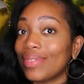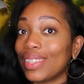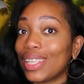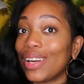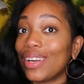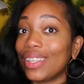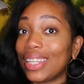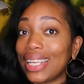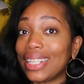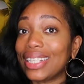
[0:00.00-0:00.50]

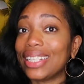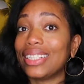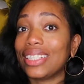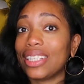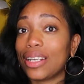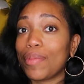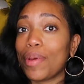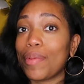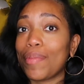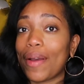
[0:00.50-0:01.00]
Y'all think this should
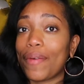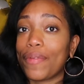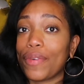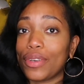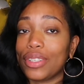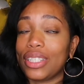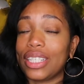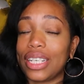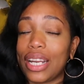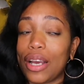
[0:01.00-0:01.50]
have been my
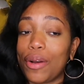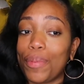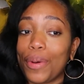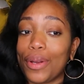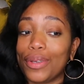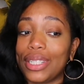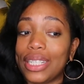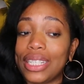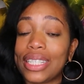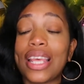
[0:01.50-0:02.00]
first Chanel
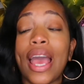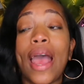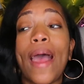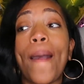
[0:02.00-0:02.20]
purchase?